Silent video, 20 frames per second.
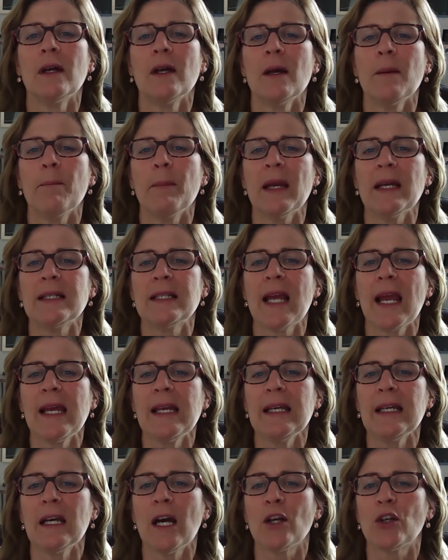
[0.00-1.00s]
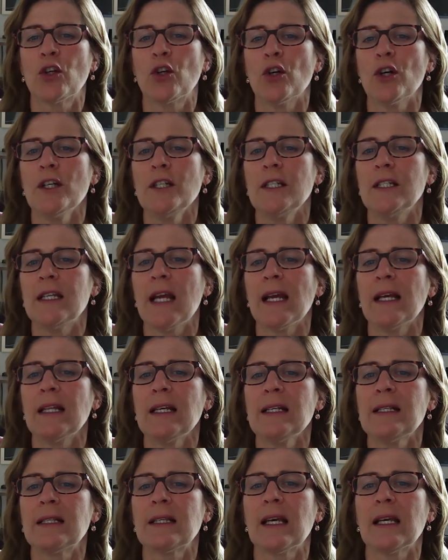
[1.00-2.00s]
Maintaining a good daily
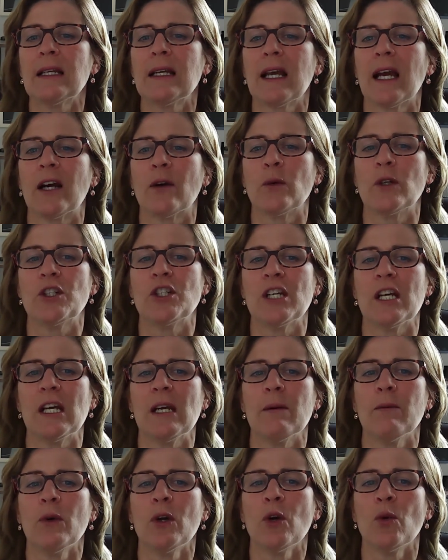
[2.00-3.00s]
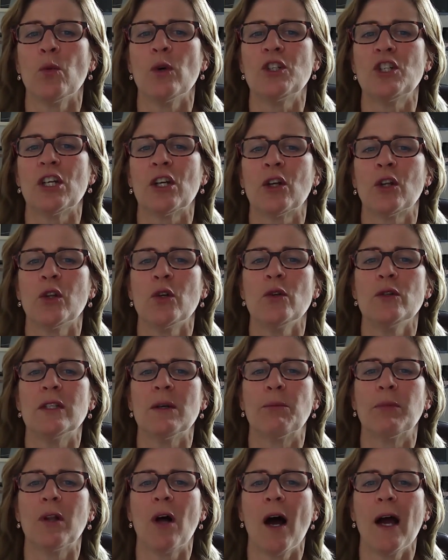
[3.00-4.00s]
skincare regime, which includes
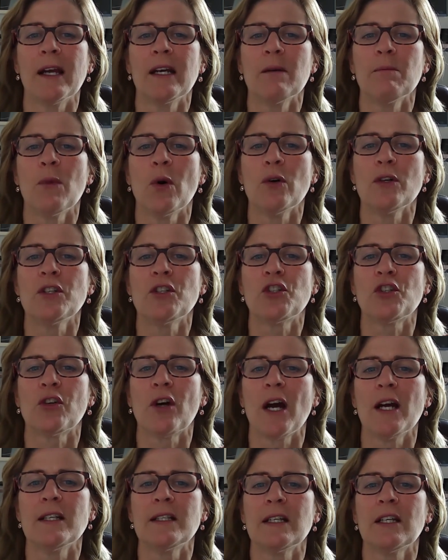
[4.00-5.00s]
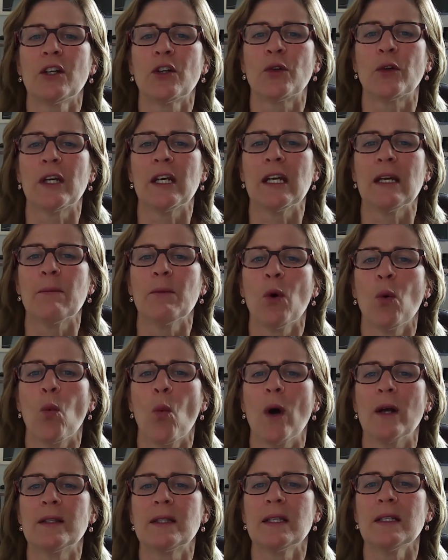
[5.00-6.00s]
applying a moisturizing cream
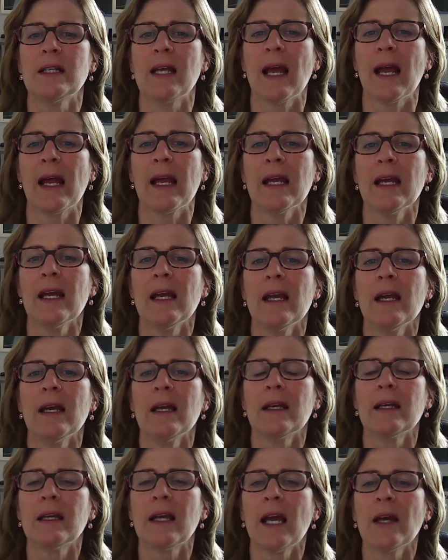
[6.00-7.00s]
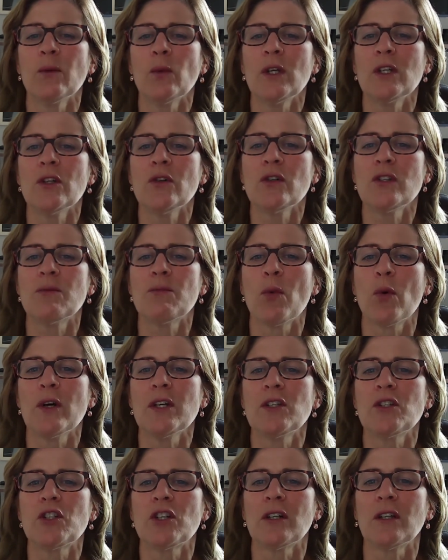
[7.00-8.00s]
once a day, can reduce
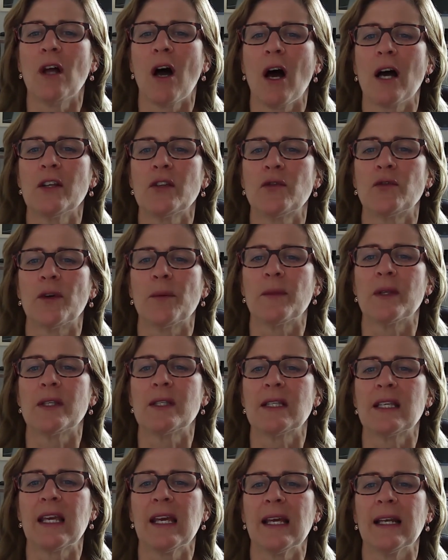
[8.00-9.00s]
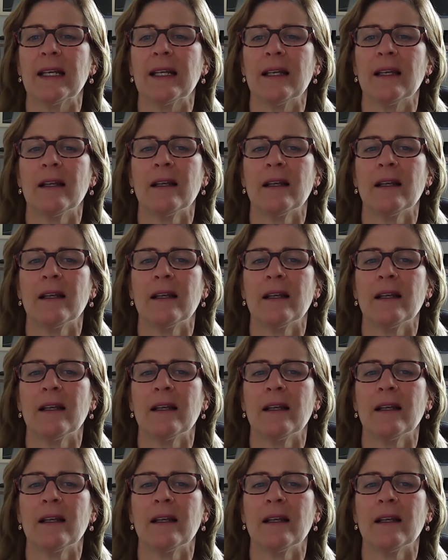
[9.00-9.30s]
moisture loss from the skin.